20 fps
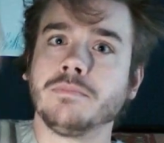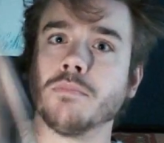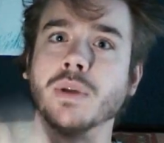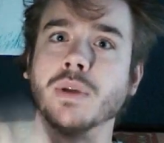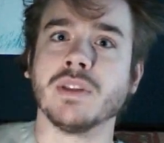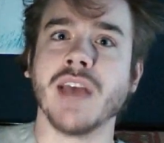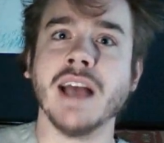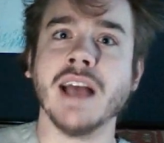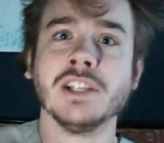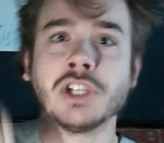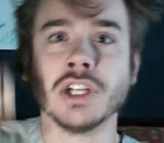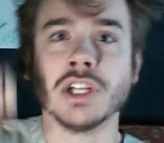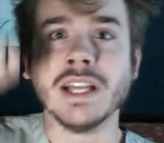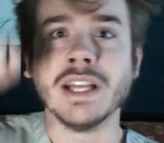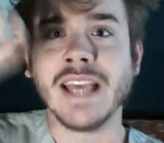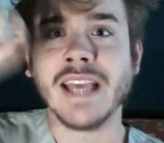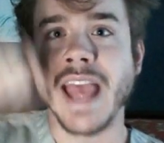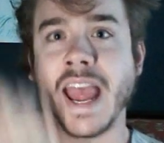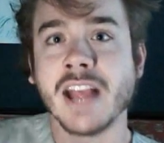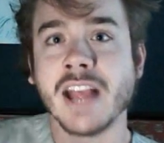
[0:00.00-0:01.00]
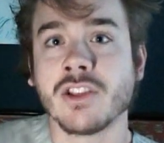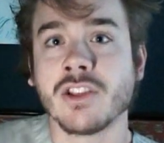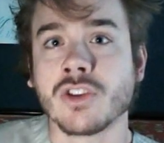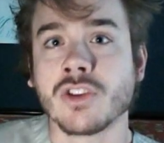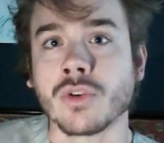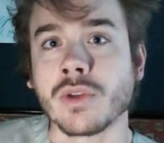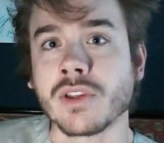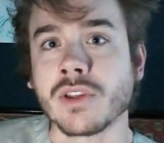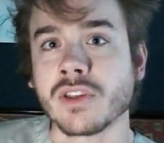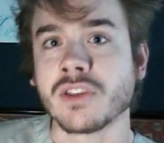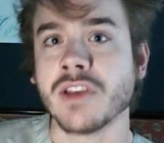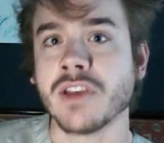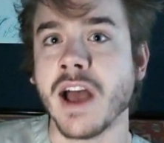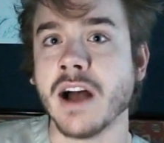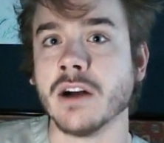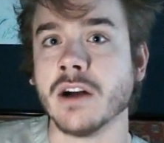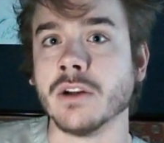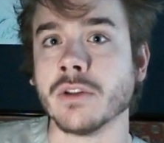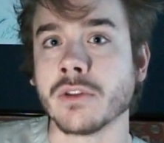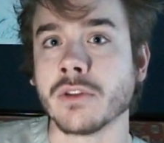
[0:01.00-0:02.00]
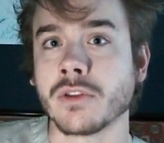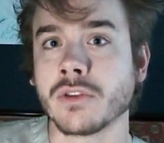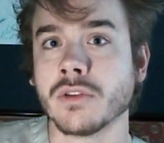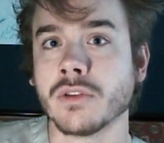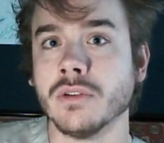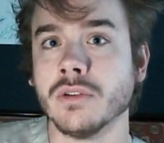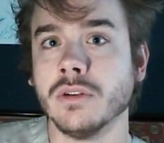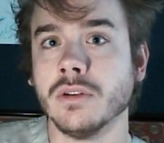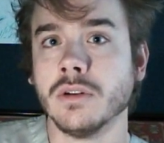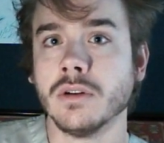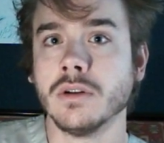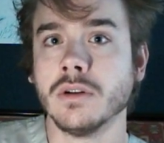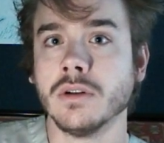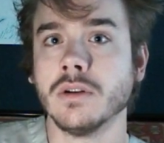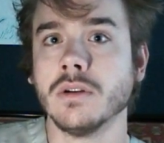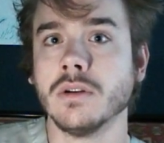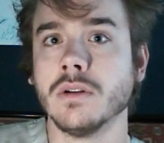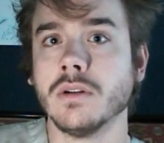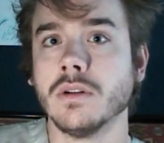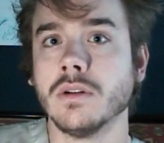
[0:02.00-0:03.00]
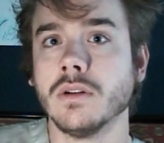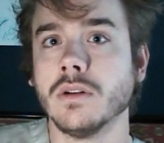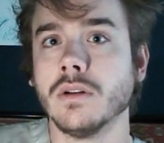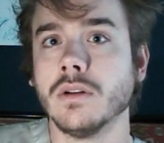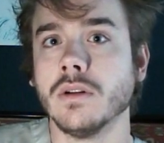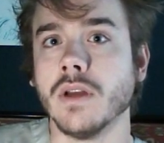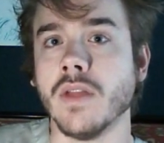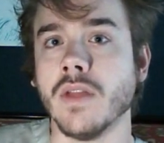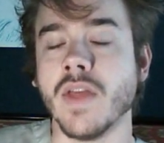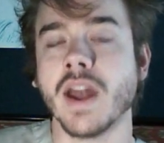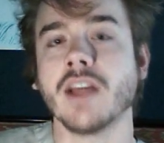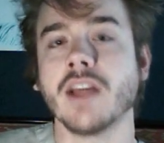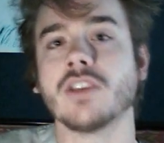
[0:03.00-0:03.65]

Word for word: Potentially cancerous cells and then I